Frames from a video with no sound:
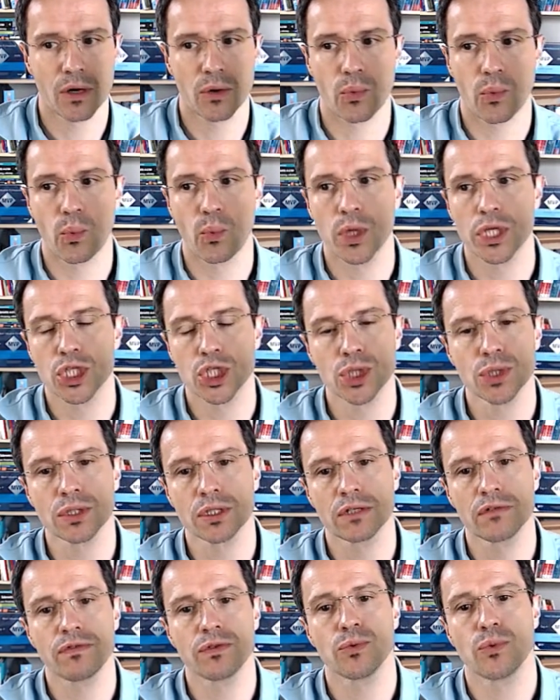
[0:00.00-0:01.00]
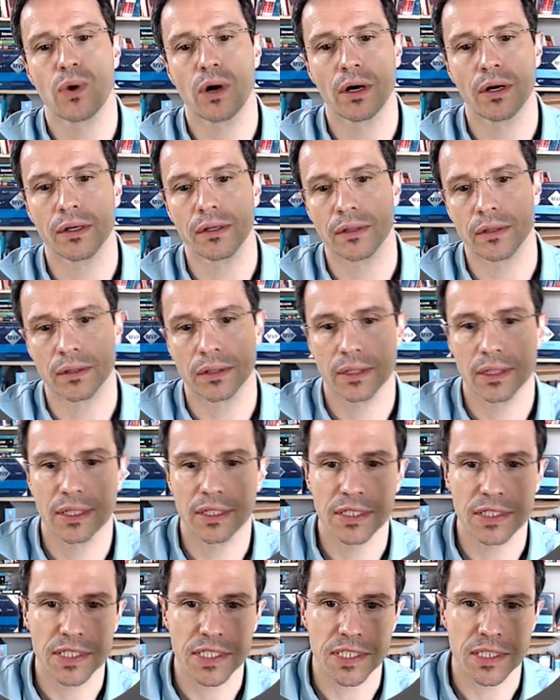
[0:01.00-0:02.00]
which should give you an
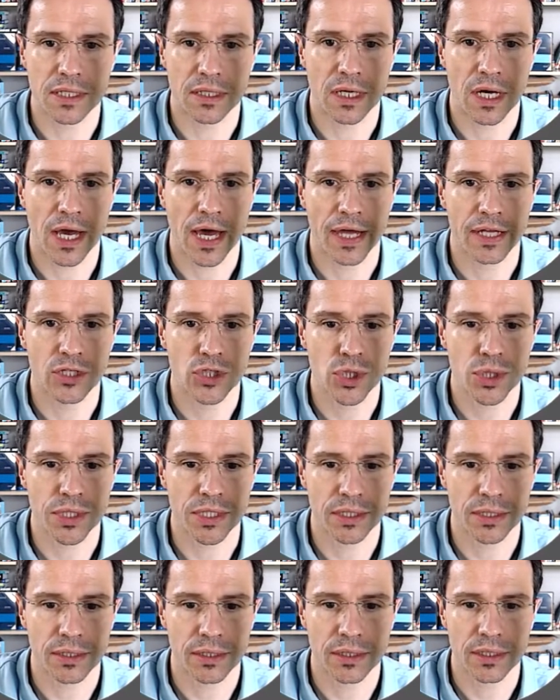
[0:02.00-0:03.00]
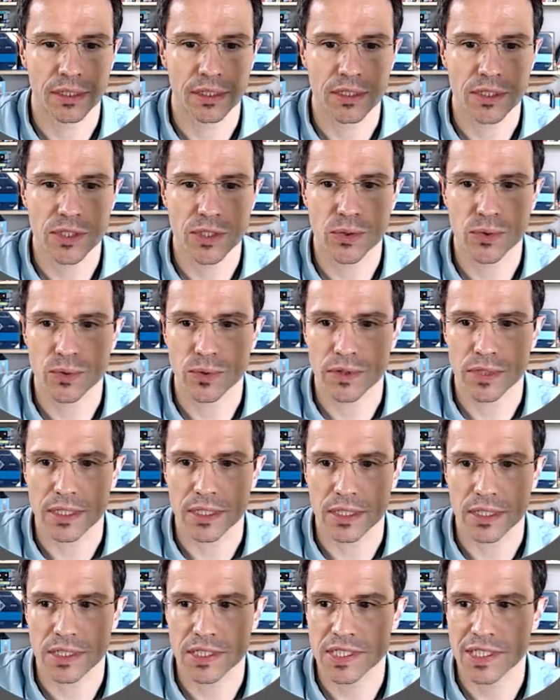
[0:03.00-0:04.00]
easier entry into
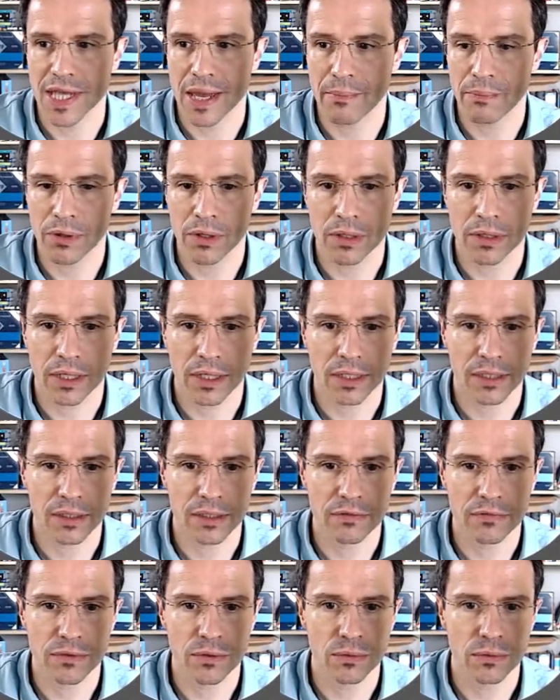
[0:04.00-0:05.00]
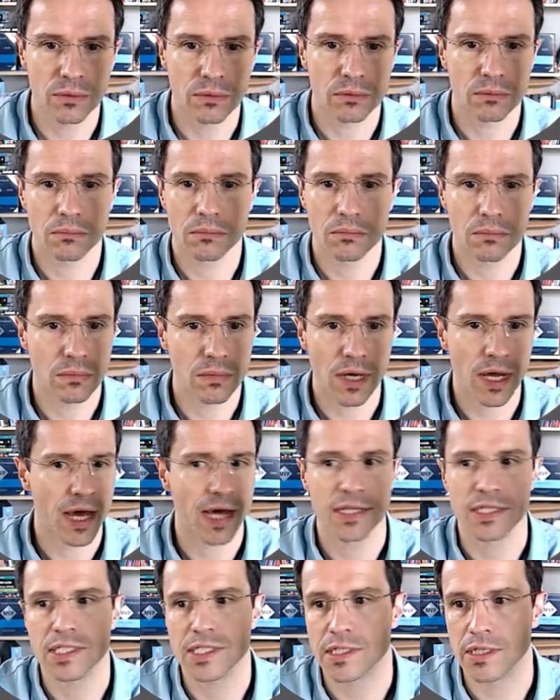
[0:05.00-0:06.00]
the sample and give you a
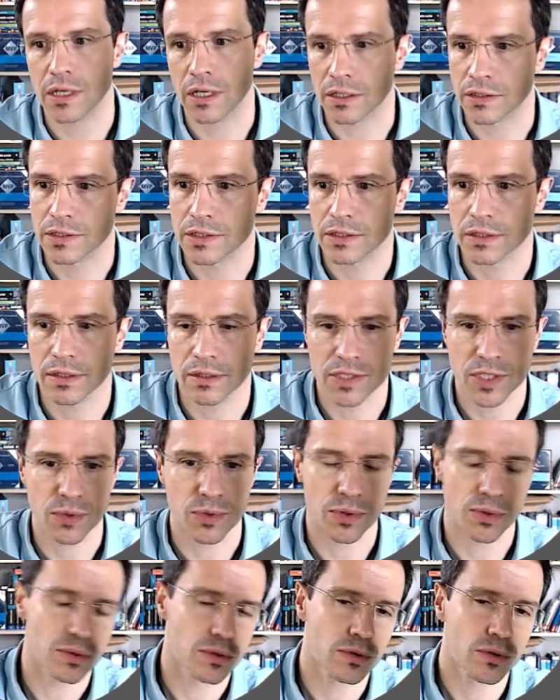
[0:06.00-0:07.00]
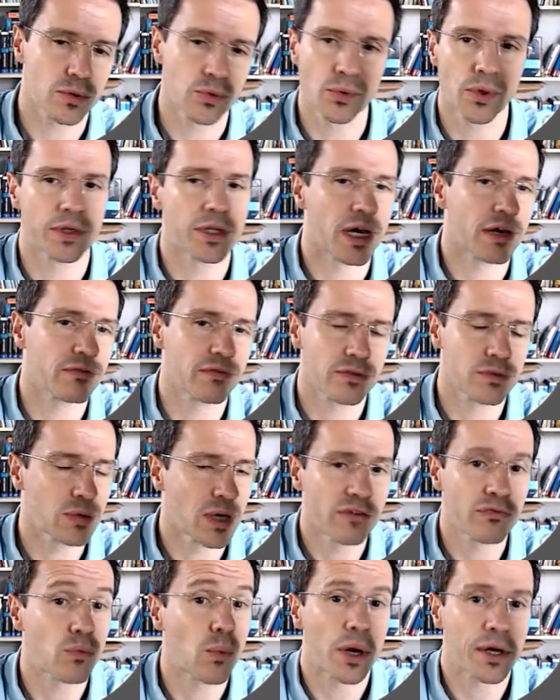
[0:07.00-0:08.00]
head start. So you do not have, you
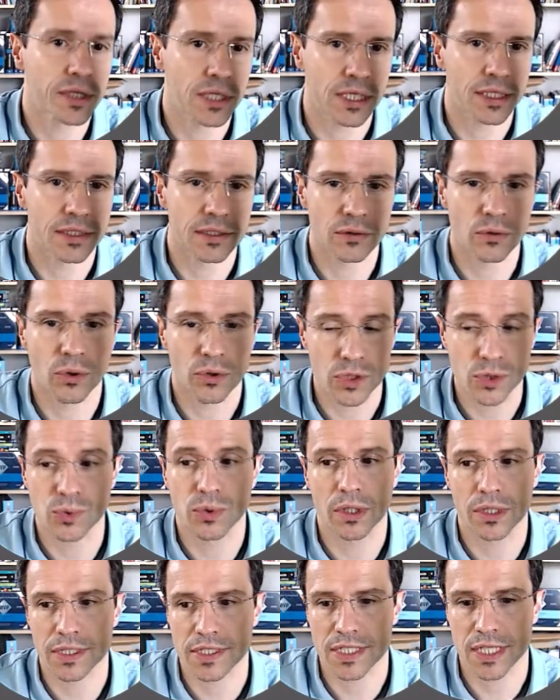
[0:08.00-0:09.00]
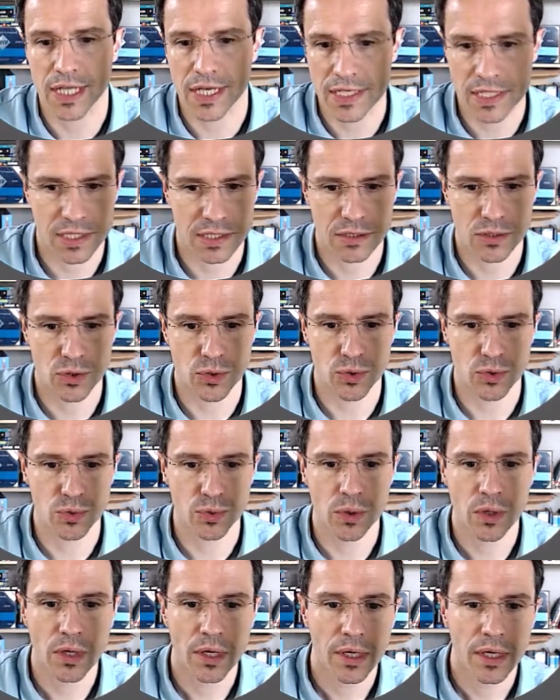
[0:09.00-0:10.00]
have 1 click or 2 clicks less to
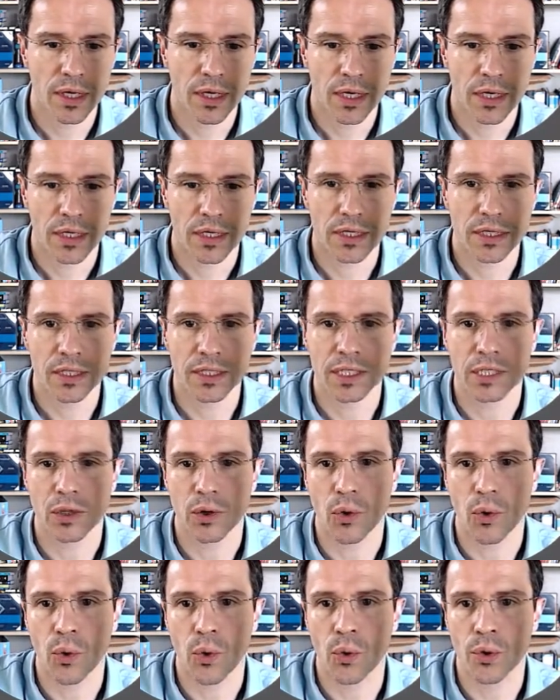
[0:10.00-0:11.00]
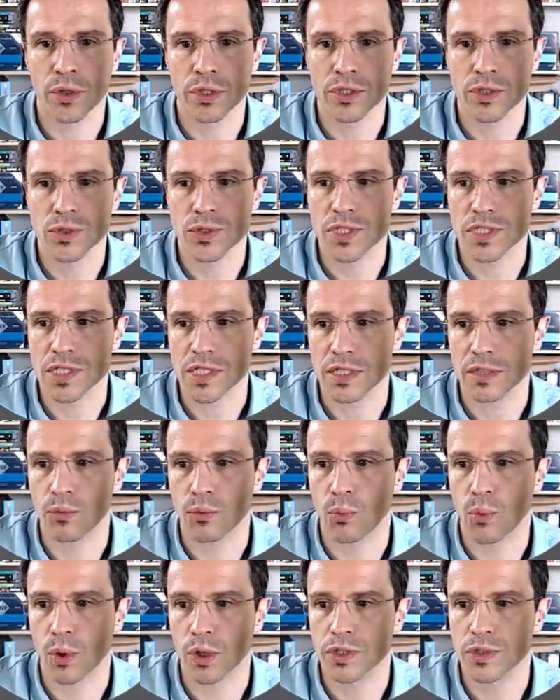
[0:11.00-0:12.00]
do in order to see
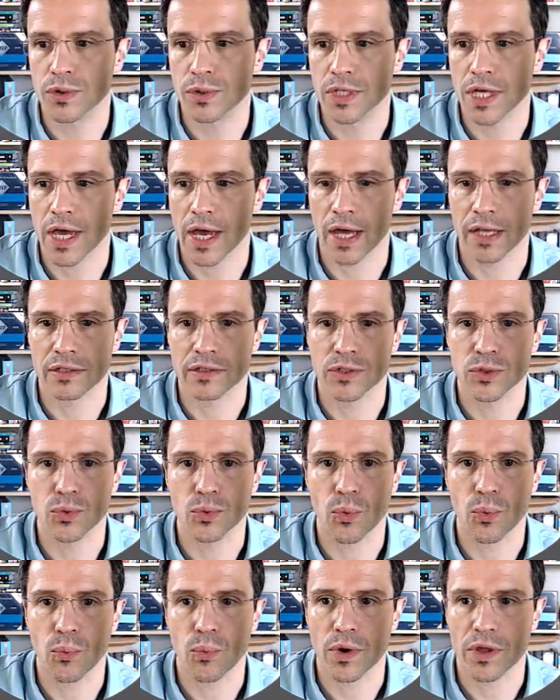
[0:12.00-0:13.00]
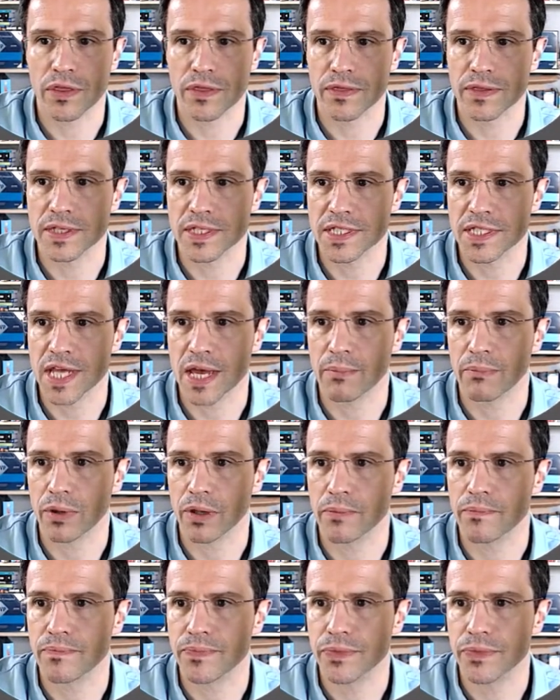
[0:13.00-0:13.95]
what you can do with this sample.